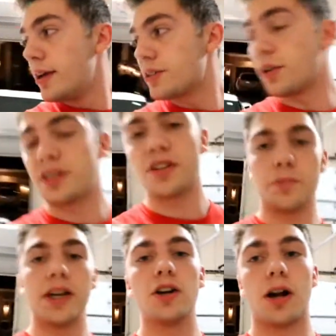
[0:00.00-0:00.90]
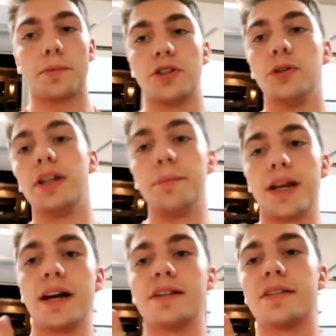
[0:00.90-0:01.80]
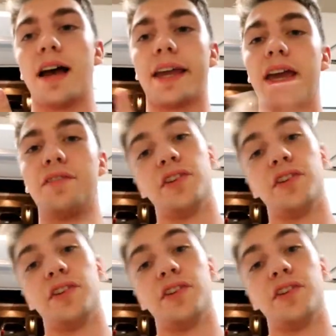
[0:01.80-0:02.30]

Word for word: So this gives me a good opportunity because I can't